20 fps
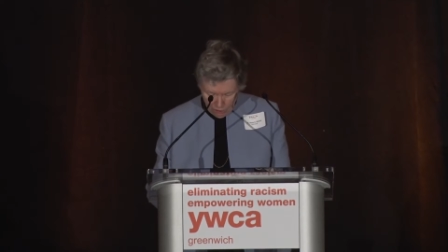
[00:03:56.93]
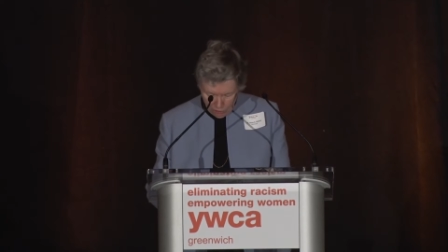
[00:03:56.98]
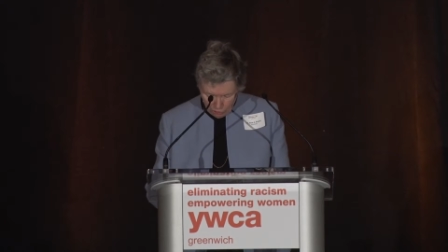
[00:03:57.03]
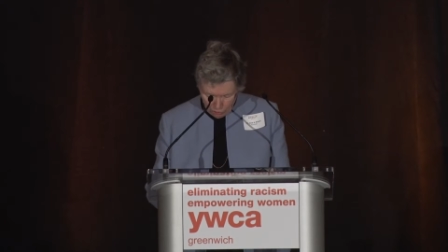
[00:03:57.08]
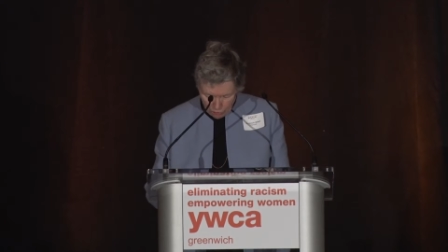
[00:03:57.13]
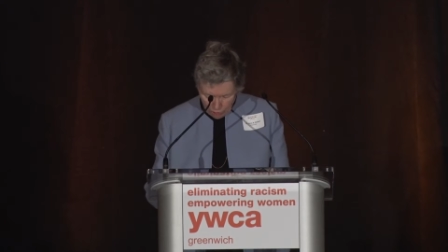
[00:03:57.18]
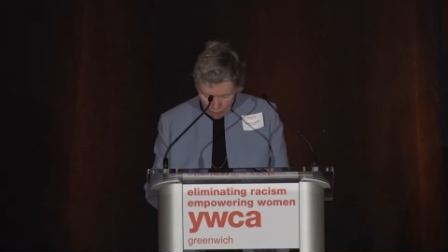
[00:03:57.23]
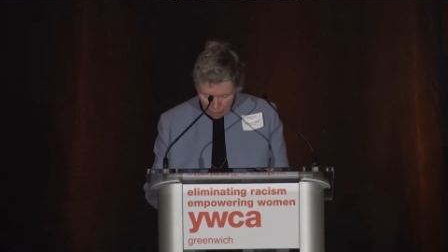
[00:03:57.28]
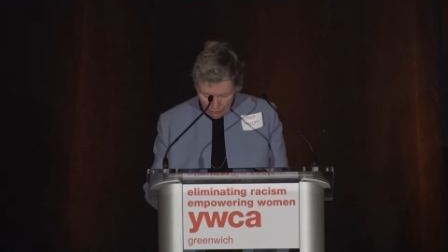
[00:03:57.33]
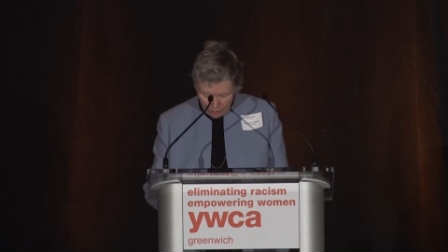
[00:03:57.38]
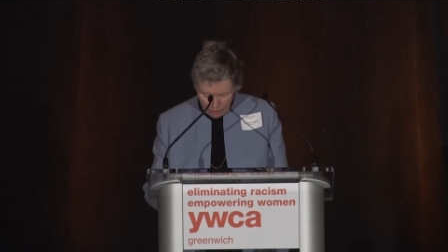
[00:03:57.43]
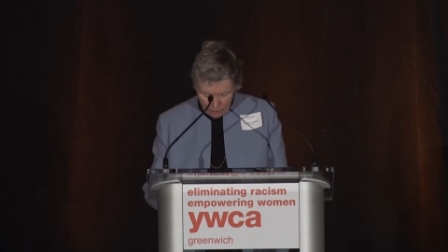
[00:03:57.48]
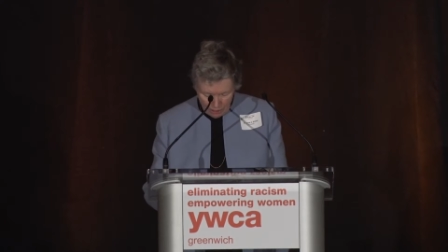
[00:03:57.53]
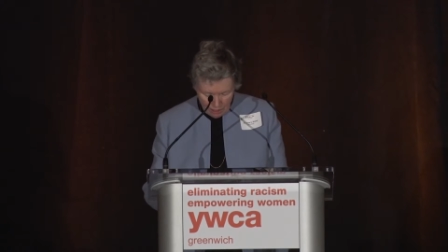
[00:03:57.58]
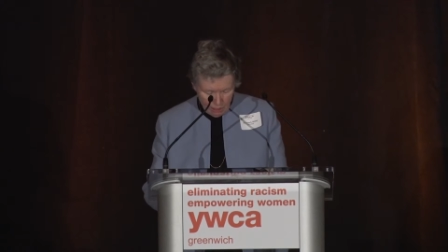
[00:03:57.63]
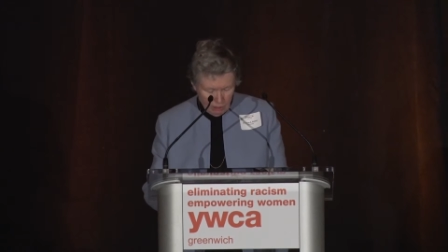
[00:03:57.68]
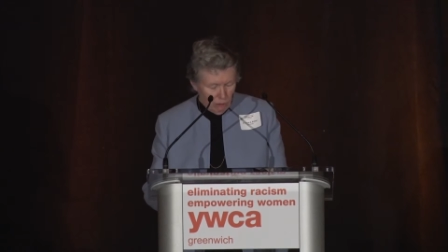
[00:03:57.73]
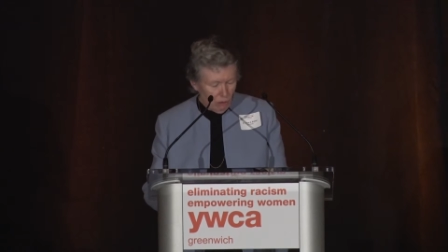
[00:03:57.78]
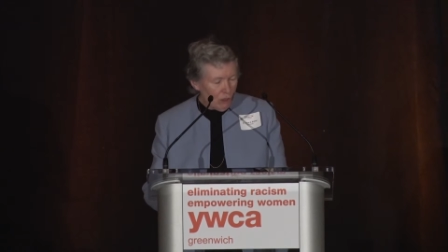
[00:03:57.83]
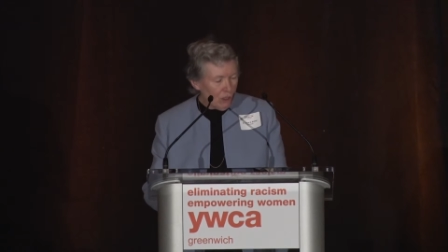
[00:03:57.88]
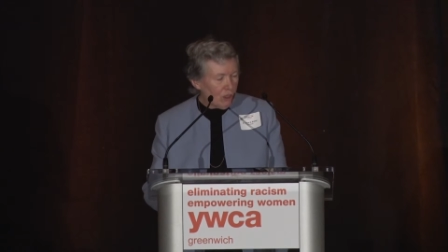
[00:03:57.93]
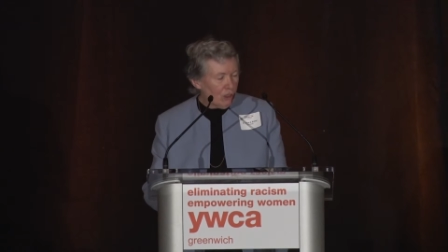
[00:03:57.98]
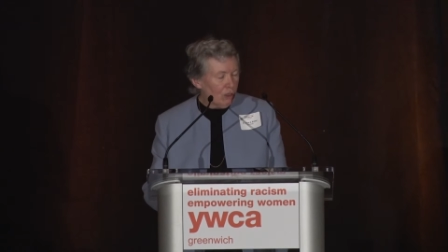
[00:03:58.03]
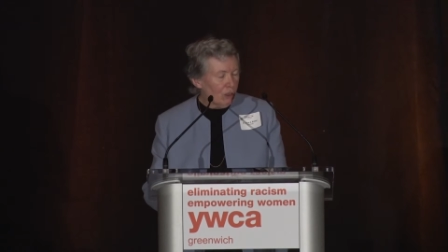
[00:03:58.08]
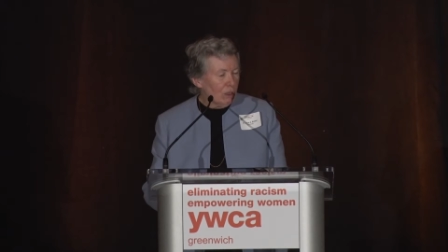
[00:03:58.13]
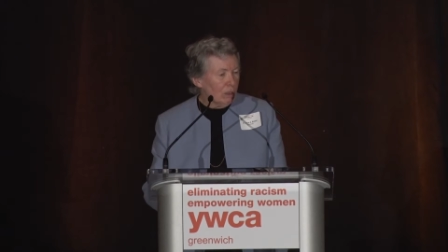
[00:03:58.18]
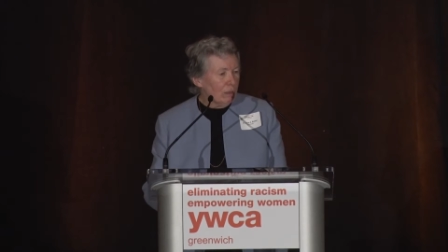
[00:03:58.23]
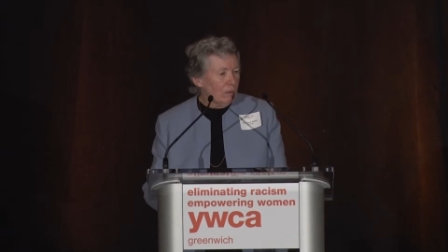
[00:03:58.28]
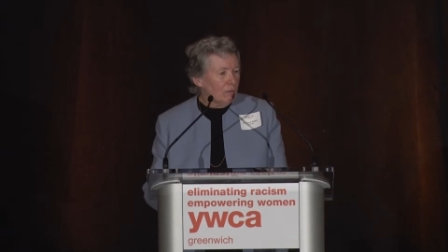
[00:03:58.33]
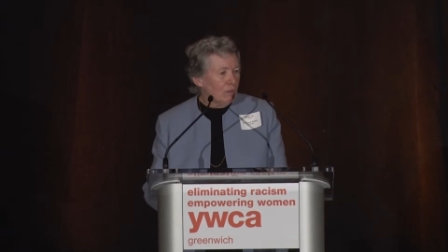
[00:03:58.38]
serving the
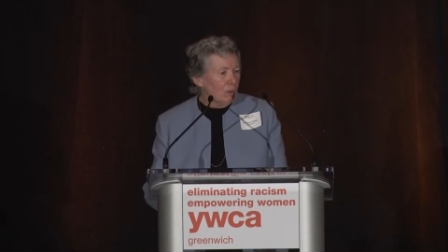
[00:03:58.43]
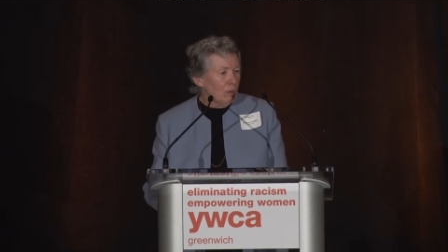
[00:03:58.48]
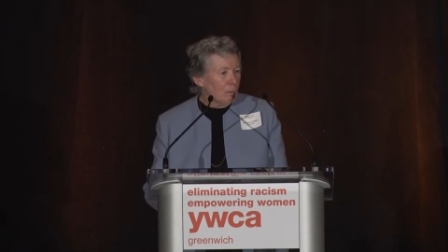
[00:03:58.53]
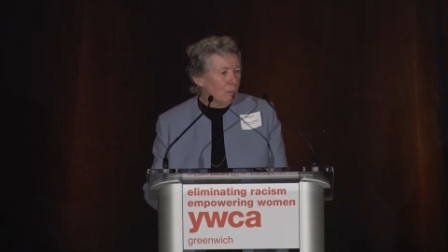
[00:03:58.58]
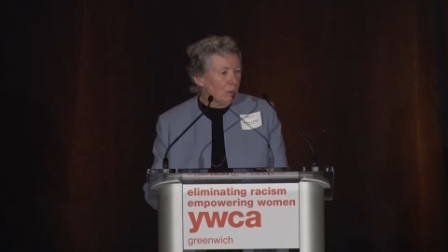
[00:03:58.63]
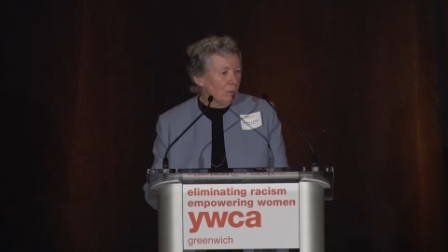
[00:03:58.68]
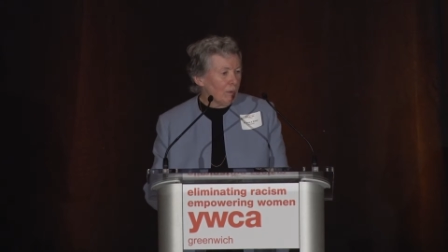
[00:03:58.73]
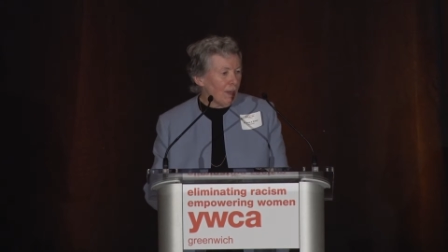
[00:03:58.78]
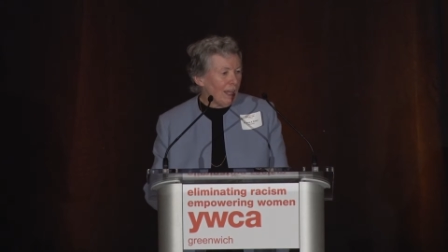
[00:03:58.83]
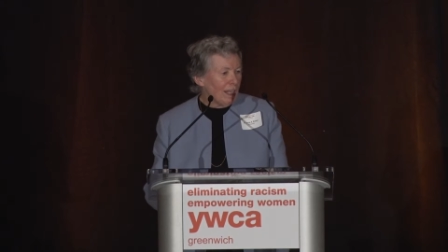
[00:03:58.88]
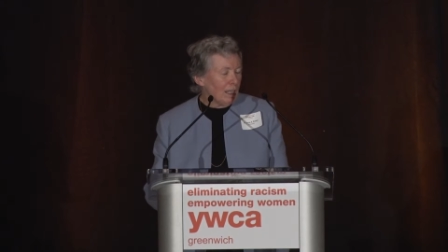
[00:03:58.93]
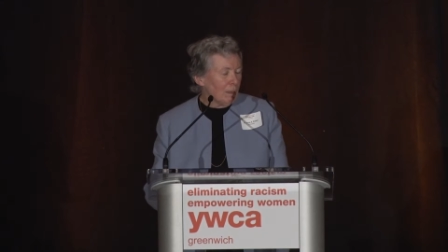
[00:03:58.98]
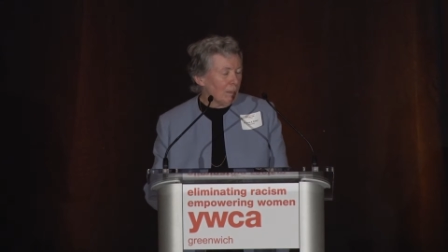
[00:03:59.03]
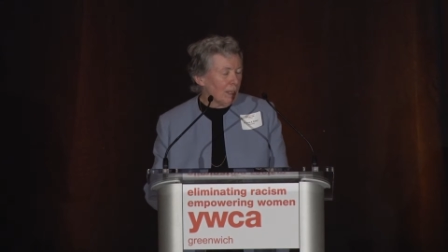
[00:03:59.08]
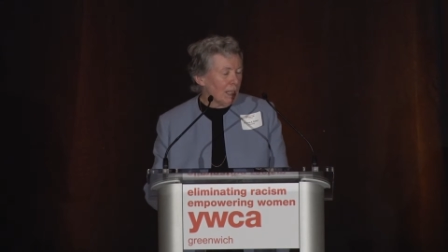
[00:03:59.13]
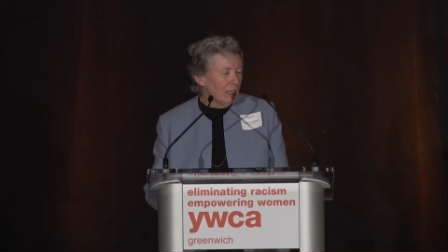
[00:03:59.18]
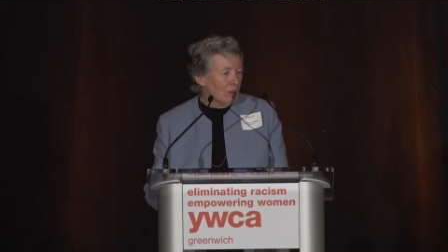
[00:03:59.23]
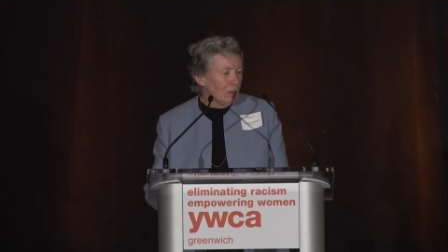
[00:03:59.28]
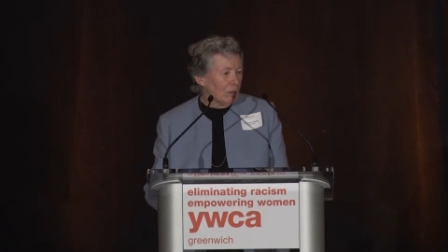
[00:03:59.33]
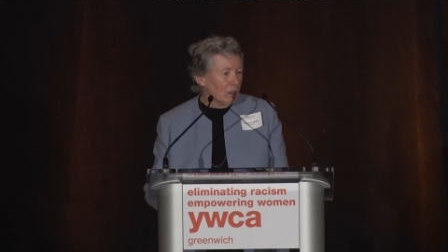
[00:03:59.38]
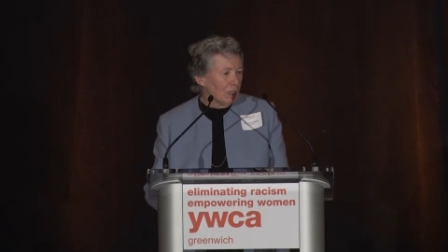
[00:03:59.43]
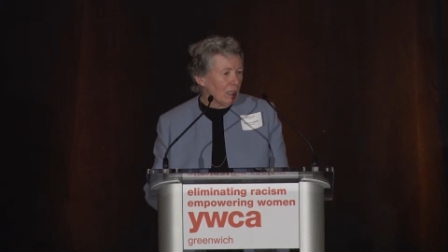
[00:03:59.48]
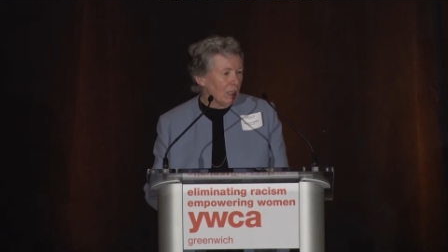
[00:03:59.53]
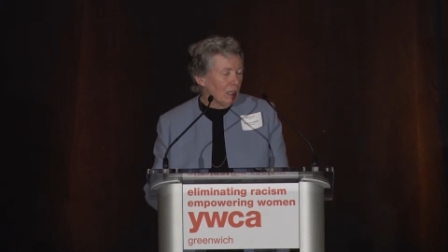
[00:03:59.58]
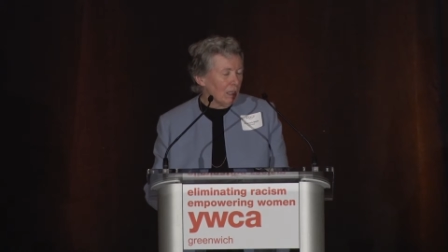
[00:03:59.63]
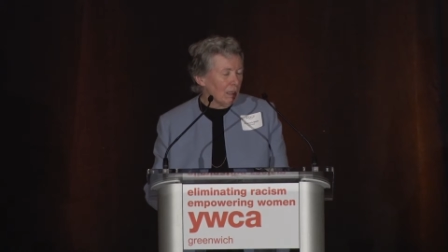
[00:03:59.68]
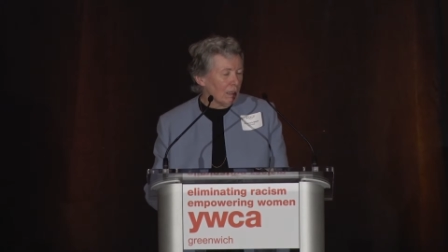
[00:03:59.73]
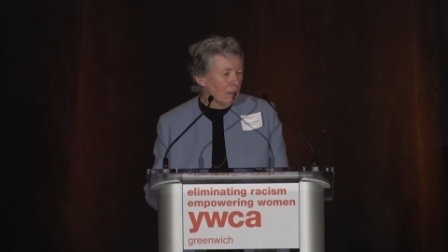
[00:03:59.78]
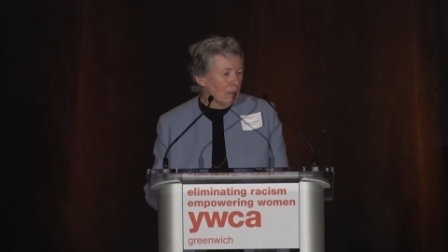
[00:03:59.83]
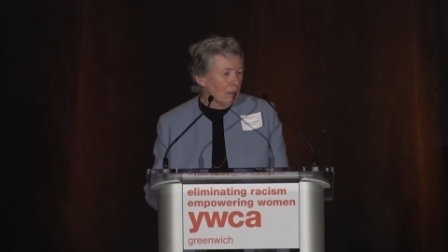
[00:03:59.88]
underserved, providing medical
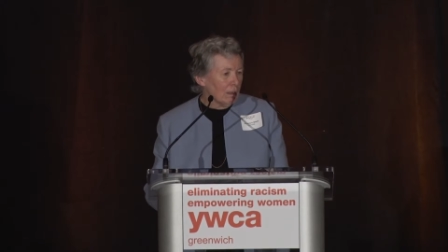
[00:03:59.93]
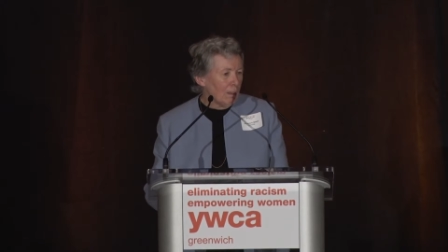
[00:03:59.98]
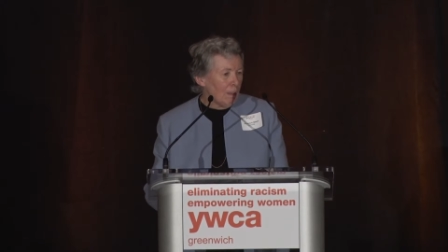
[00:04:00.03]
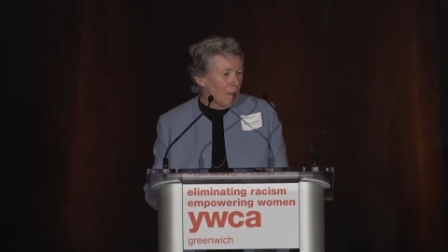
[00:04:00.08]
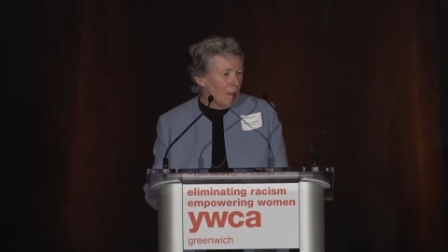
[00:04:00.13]
care,